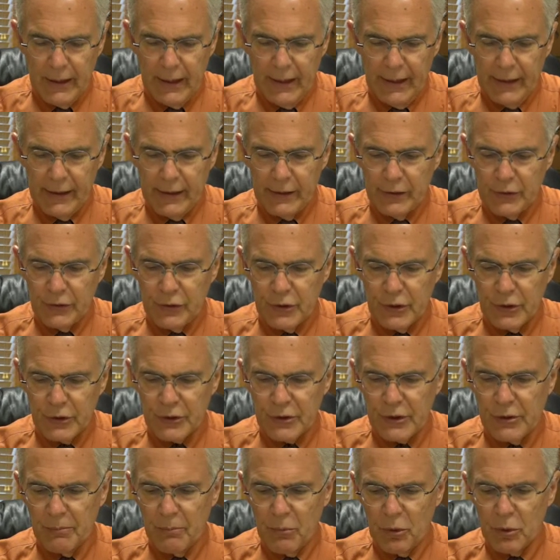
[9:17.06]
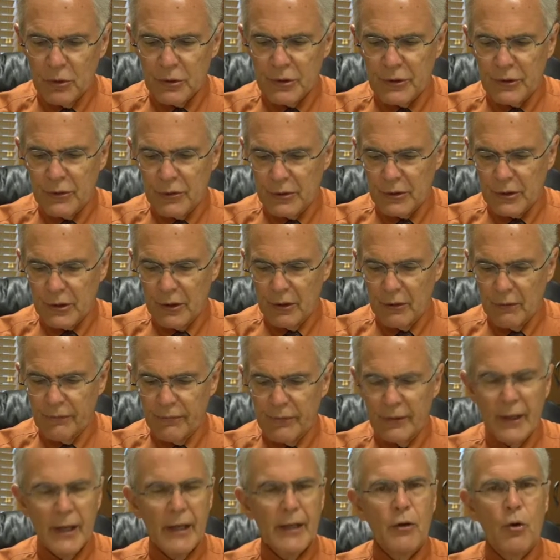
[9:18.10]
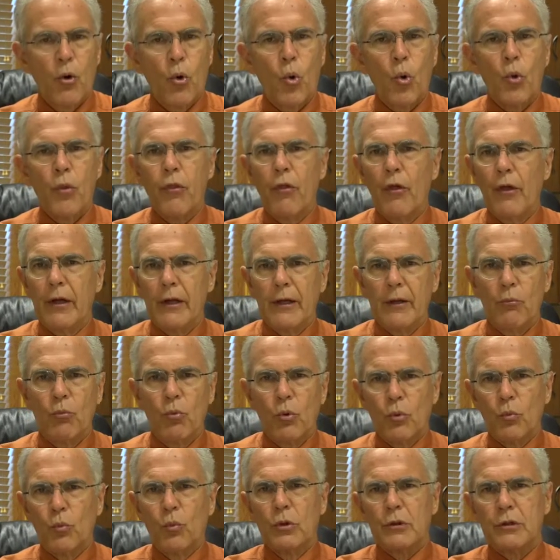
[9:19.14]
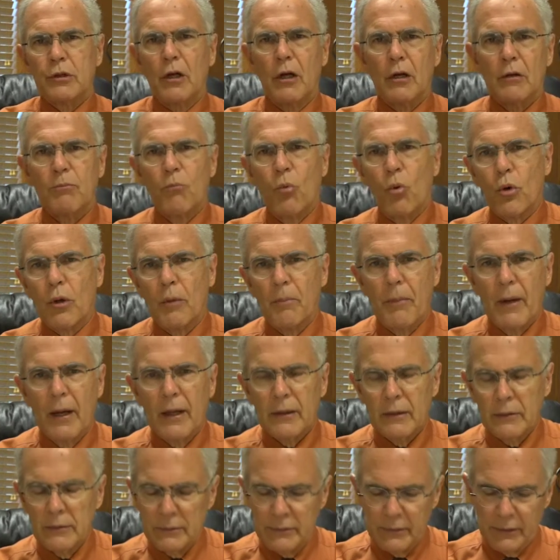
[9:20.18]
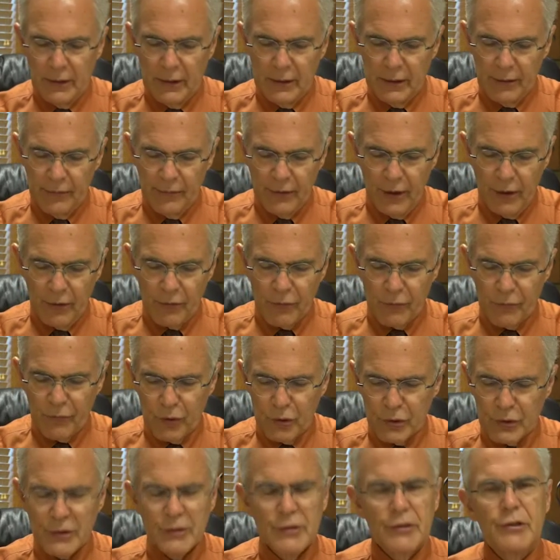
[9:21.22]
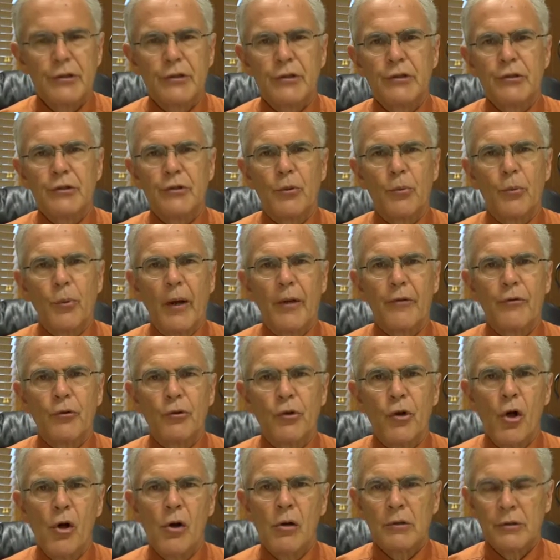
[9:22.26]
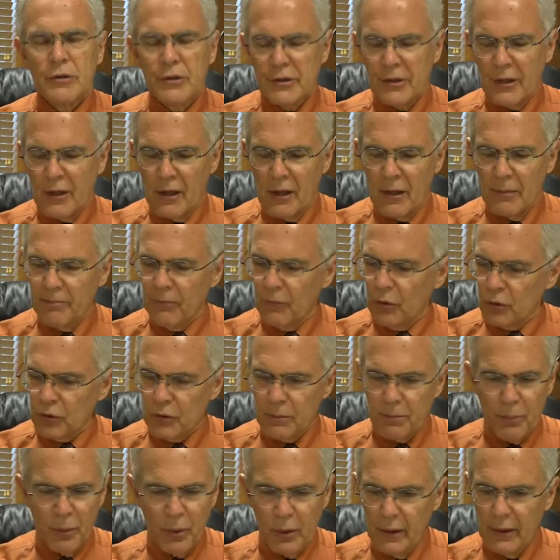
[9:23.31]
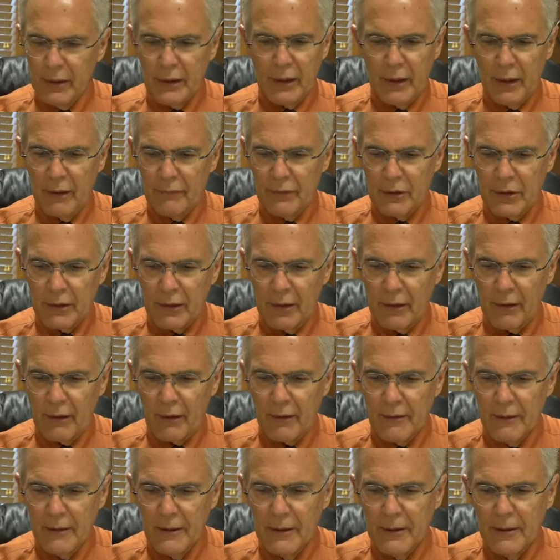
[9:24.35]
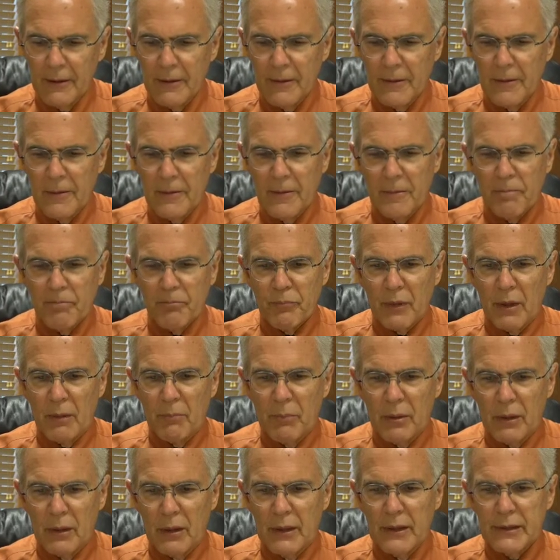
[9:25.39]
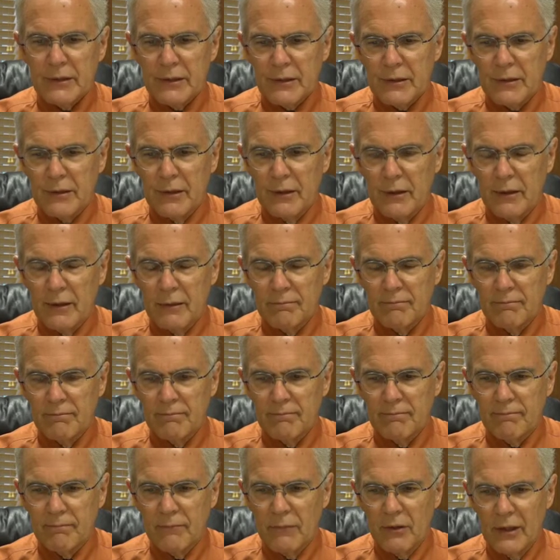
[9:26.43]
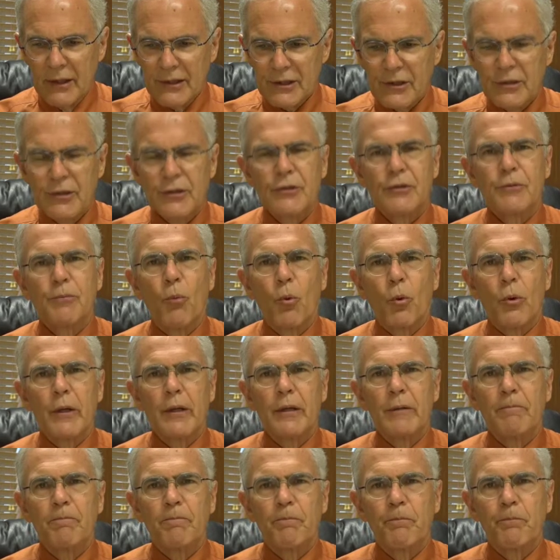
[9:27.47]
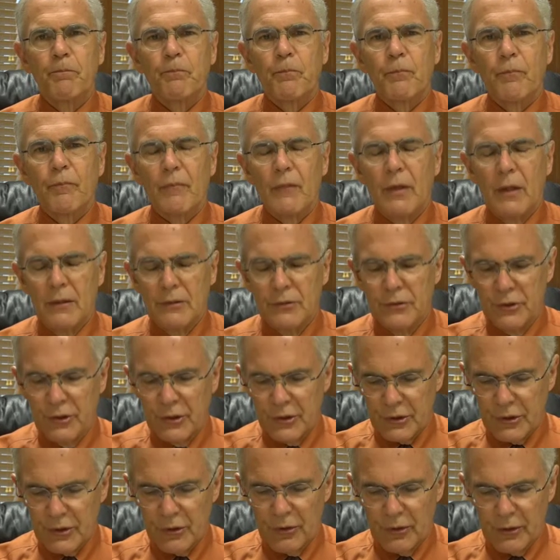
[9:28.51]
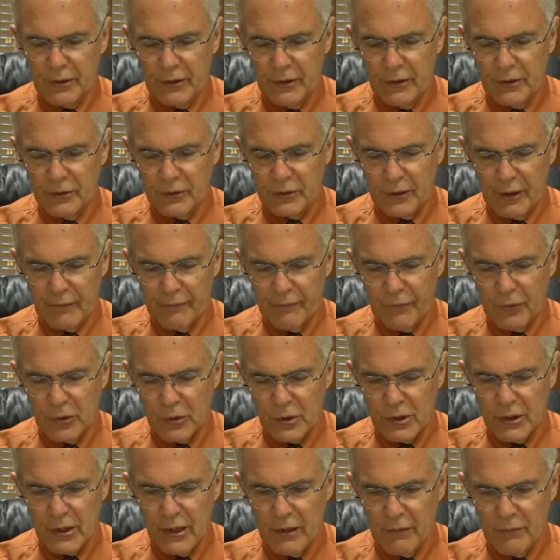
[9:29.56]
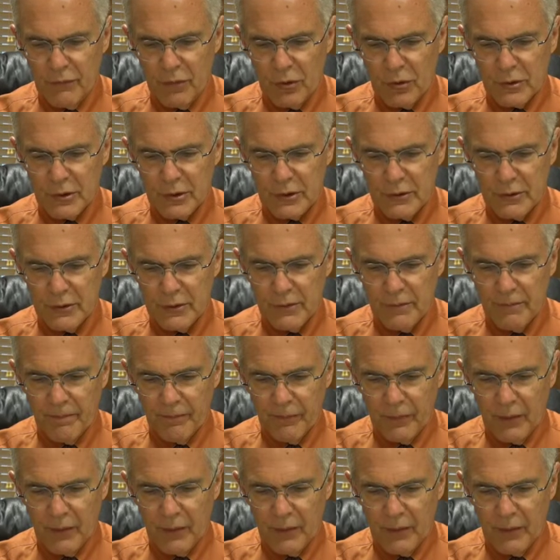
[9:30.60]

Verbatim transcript: and just immerse yourself in that whole thing. We'll, we'll talk more about uh, the other verses. This is a rather long psalm, there's plenty of it there. But let's. Uh, Let's this morning just look there at that first eight verses.